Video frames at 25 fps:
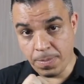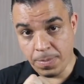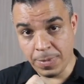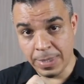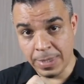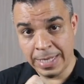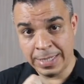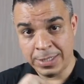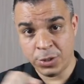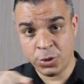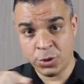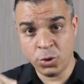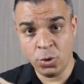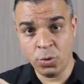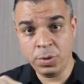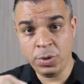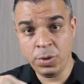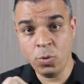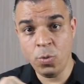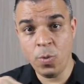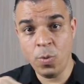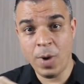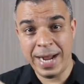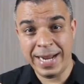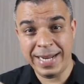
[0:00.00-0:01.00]
so
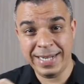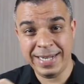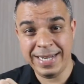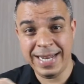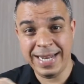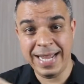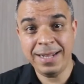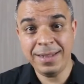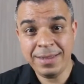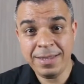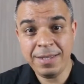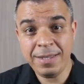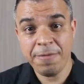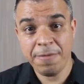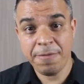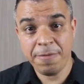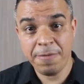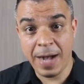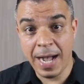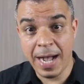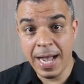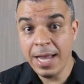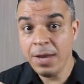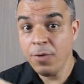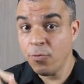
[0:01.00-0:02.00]
you
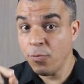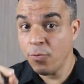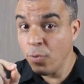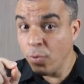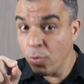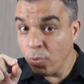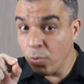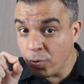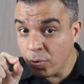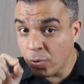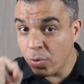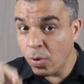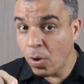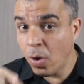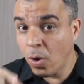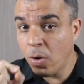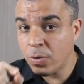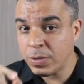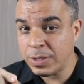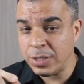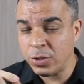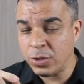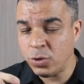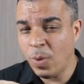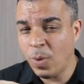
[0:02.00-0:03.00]
identify root
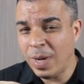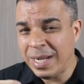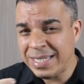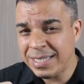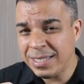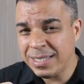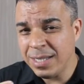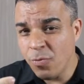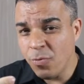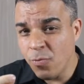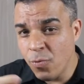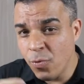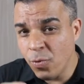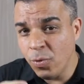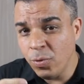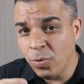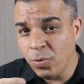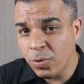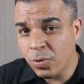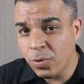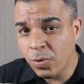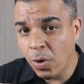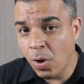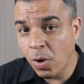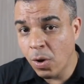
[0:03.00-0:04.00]
causes? What's a
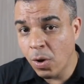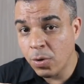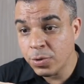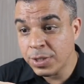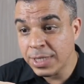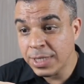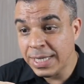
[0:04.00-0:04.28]
root cause?